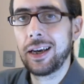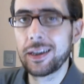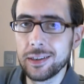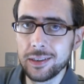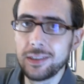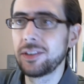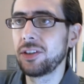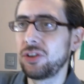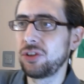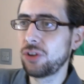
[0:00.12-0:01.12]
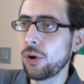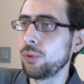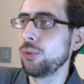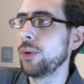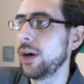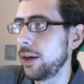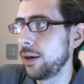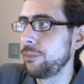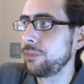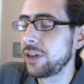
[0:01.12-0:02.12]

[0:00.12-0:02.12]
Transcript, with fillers: Hey guys, so um,